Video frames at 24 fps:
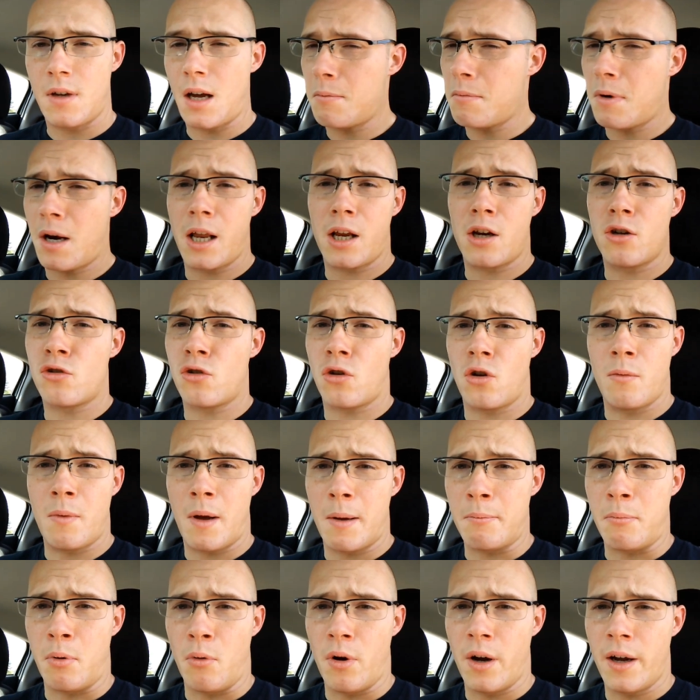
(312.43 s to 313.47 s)
I'm not in control of
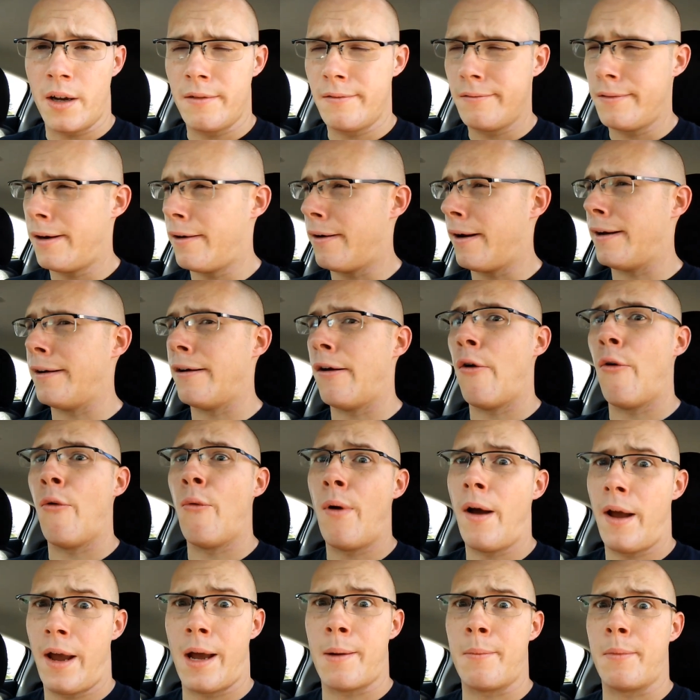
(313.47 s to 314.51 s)
my boy. There ain't no
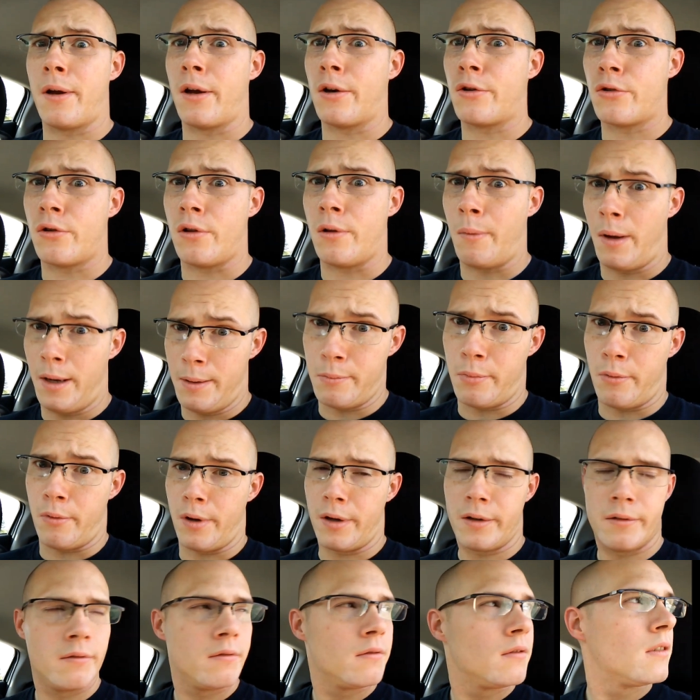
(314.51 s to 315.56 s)
way I'm in control of my boy.